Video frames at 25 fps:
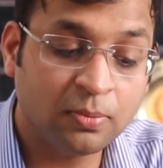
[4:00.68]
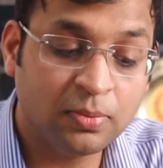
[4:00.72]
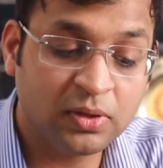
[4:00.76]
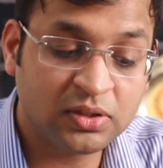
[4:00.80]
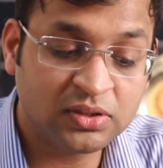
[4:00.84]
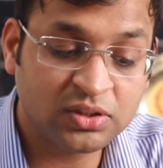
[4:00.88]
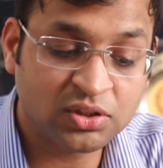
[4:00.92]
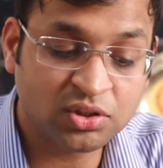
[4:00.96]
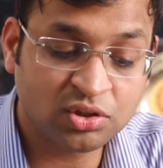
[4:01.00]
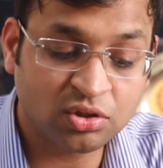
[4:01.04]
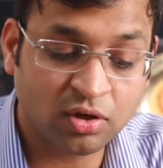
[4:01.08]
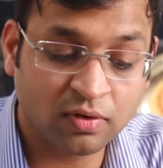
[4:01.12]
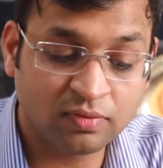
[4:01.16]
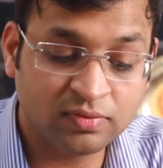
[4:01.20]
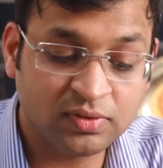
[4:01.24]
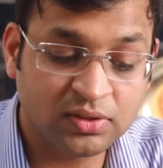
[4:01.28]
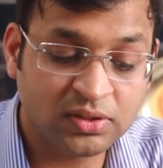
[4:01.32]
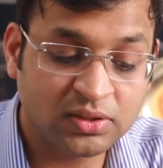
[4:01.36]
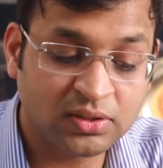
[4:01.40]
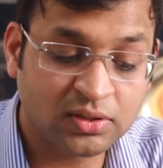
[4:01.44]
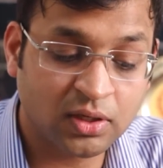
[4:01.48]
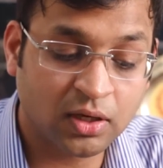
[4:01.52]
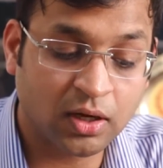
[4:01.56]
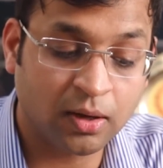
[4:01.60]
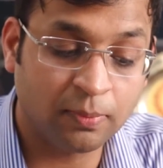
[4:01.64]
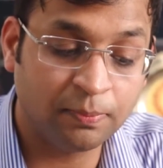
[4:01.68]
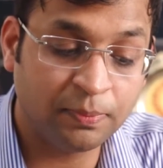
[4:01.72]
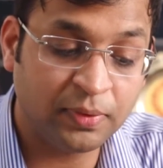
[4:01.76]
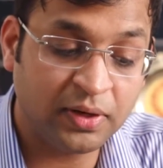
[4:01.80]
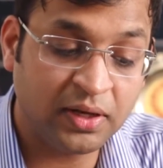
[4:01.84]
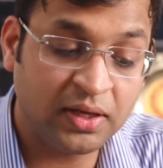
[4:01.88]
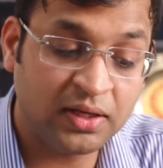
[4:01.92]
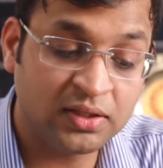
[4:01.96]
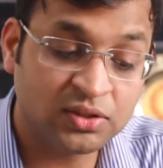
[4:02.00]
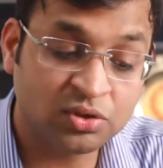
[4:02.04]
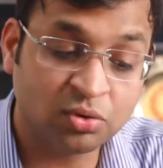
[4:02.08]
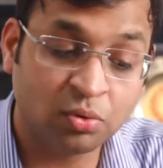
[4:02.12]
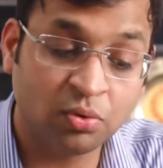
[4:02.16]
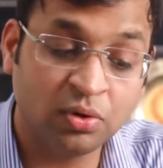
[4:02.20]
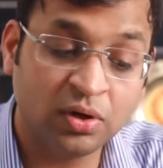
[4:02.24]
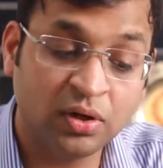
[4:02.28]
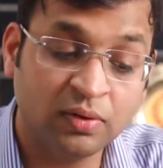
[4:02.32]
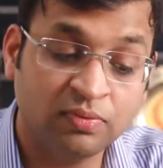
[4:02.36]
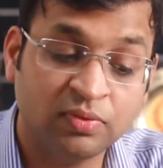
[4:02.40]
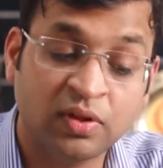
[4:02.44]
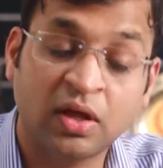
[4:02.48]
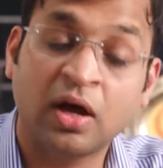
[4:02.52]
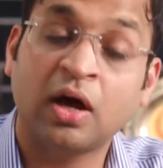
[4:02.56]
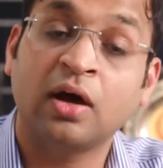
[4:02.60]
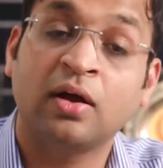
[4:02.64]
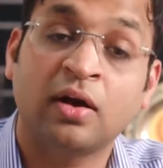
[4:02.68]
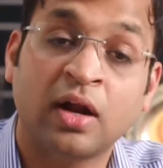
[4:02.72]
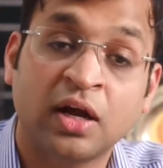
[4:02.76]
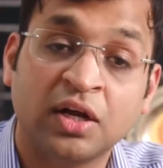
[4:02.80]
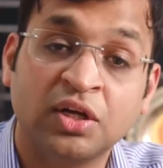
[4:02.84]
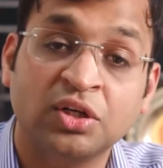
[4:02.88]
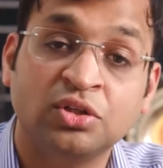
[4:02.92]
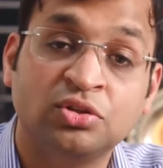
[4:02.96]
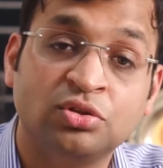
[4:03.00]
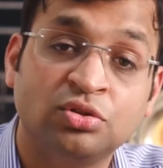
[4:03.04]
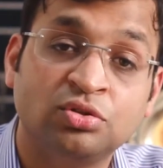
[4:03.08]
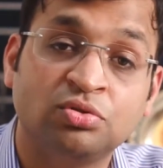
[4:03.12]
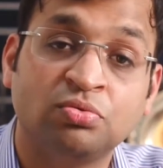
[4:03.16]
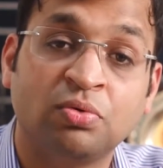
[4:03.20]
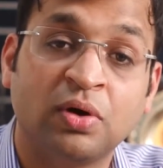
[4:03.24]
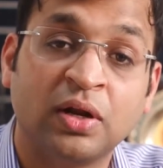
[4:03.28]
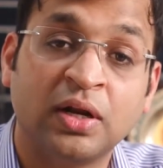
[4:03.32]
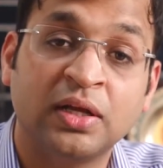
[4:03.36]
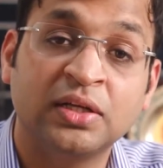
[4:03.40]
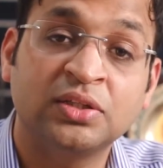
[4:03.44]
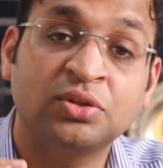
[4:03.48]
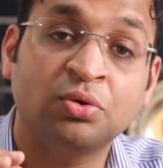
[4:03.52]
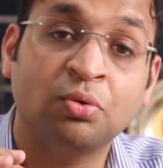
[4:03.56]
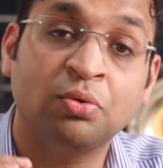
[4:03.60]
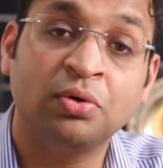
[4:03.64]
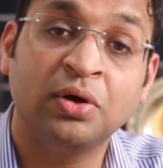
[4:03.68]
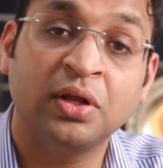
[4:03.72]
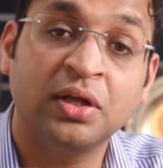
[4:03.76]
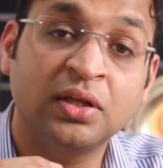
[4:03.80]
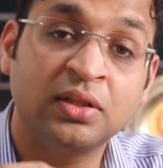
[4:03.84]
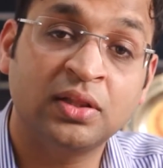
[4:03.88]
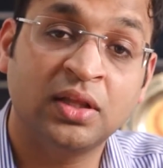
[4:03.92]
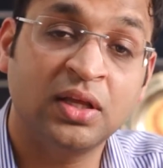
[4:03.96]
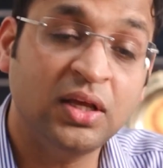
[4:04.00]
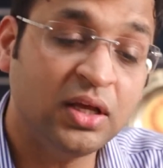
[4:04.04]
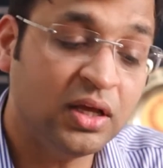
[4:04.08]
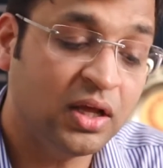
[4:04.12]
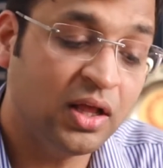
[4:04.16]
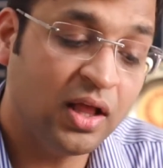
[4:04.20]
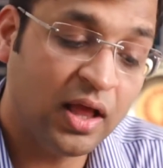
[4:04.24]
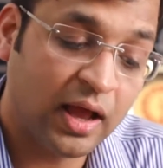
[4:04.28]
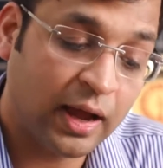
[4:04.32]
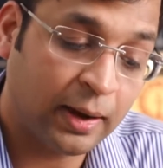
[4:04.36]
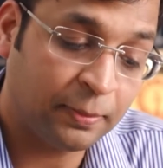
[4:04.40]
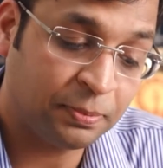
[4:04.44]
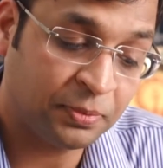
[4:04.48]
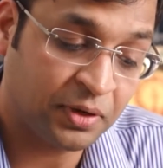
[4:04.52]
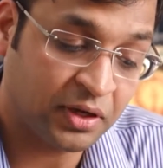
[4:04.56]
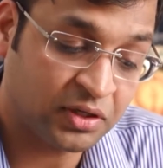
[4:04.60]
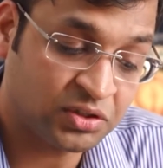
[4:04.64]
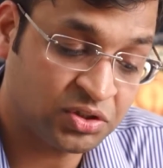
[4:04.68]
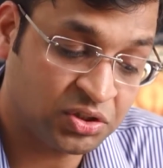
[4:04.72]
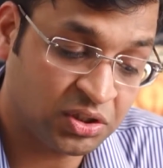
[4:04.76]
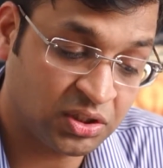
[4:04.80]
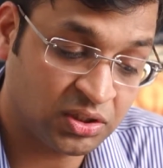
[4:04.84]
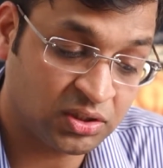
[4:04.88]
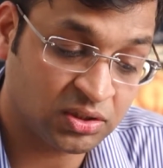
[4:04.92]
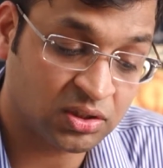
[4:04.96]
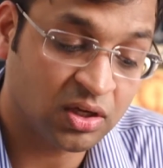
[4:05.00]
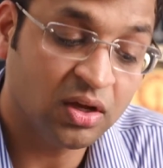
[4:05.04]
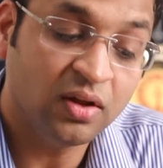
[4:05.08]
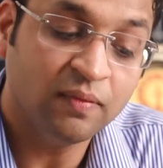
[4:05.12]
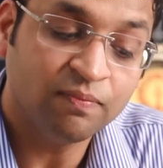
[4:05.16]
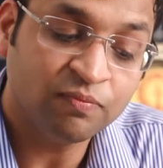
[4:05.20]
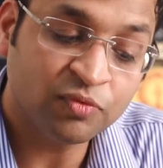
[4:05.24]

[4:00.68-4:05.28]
the basis of this the company is holding, the Rakesh Jhunjhunwala is holding the Aptech shares.